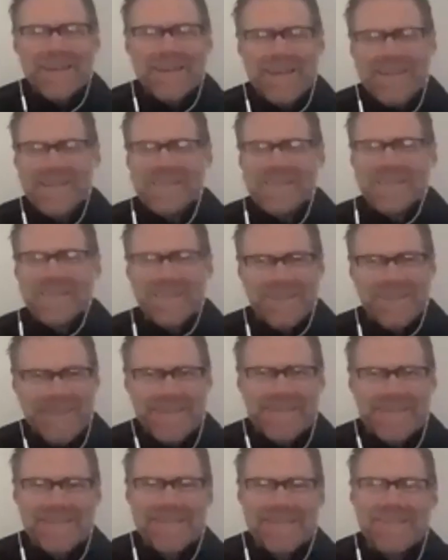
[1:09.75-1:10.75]
it's
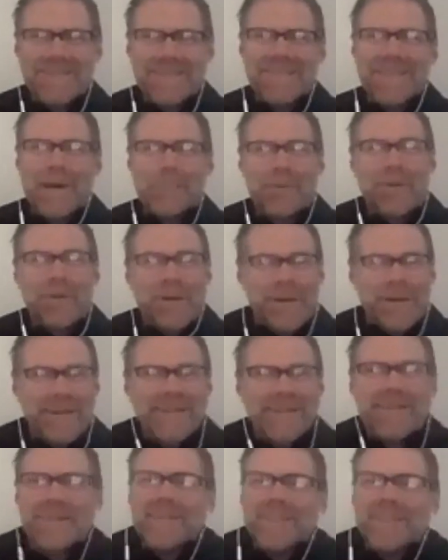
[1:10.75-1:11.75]
good. It's good. I'm good.
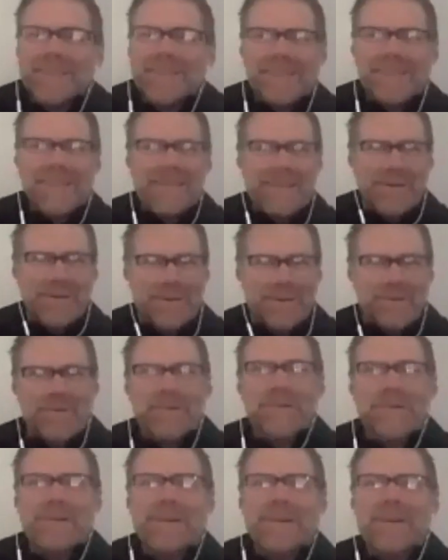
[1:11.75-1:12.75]
I'm good to see
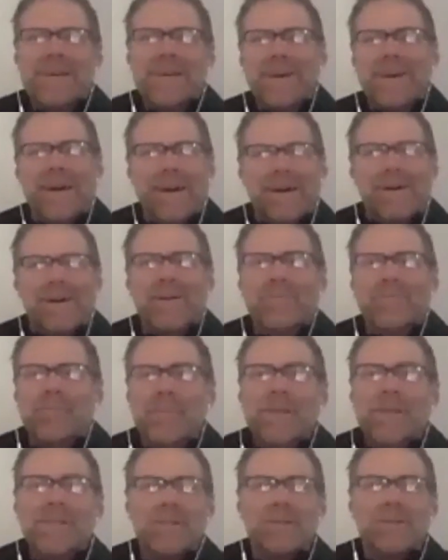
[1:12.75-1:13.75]
you. Uh,
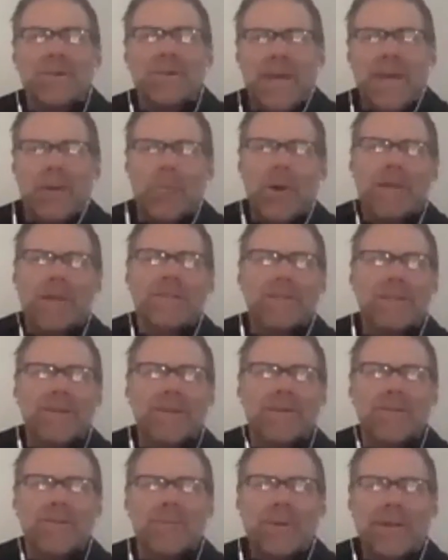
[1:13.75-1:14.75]
miss you. Can't wait
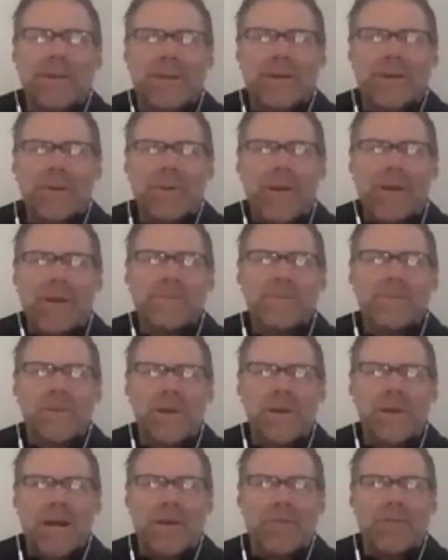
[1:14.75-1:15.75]
till we can go grab some
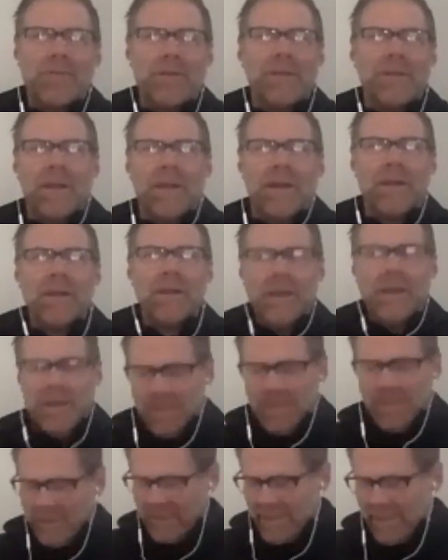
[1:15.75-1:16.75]
coffee and not
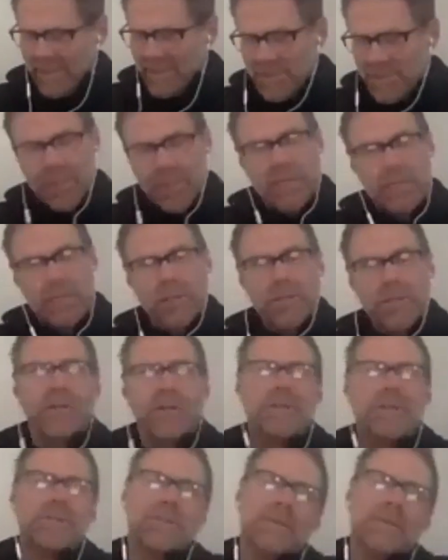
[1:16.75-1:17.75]
get dirty looks.